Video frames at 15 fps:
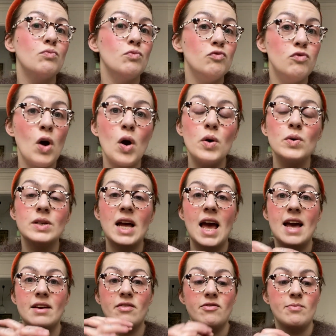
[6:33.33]
road
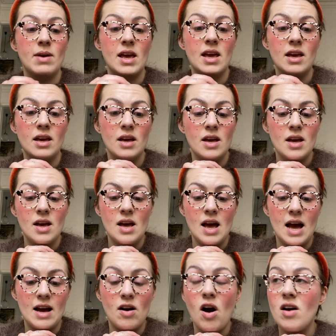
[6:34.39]
ahead of me.
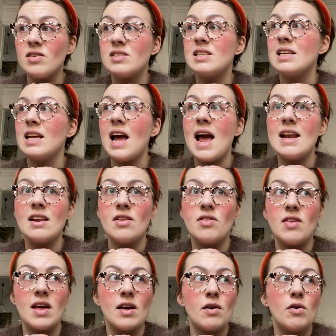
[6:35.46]
I can't see
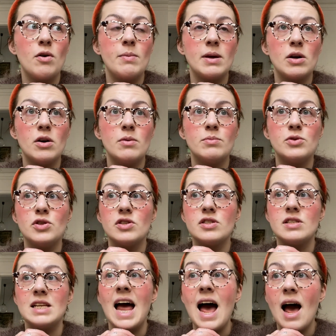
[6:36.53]
anything coming up just
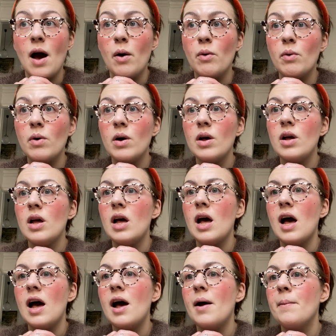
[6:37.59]
now.
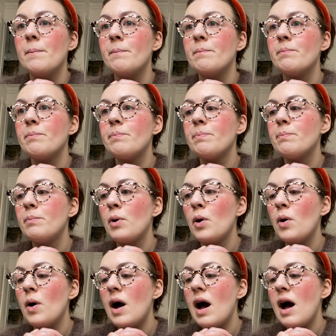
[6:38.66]

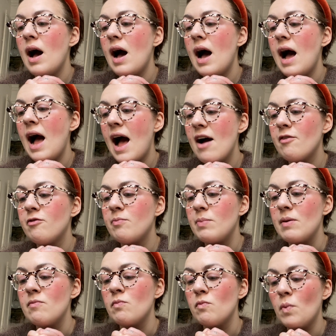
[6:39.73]
But I have
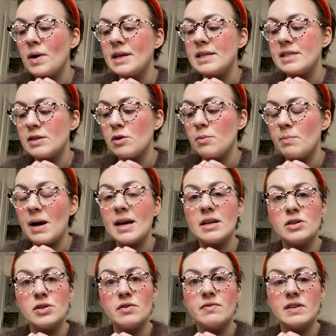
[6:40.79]
been wanting to come back
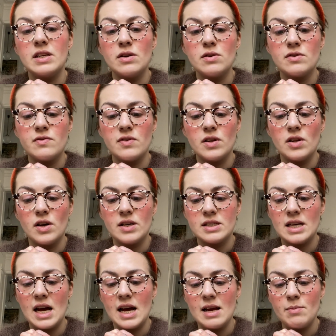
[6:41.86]
and do videos for a long
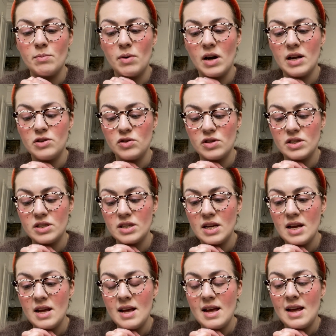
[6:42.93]
time, but
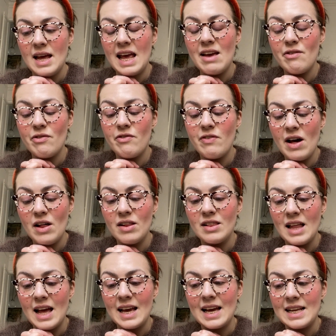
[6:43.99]
it felt
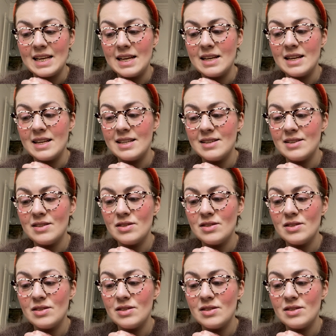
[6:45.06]
like I needed